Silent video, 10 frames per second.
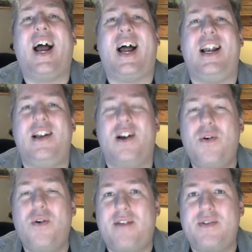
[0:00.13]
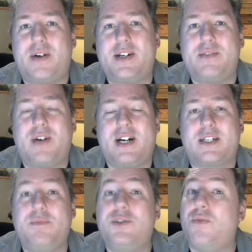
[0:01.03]
Hello everyone and
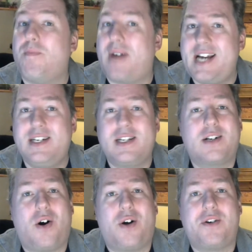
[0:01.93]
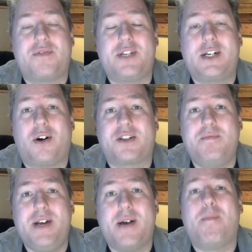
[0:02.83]
welcome to my little corner of the
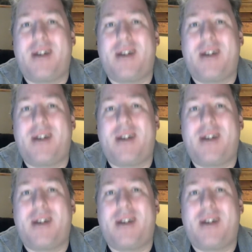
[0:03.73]
Cosmere.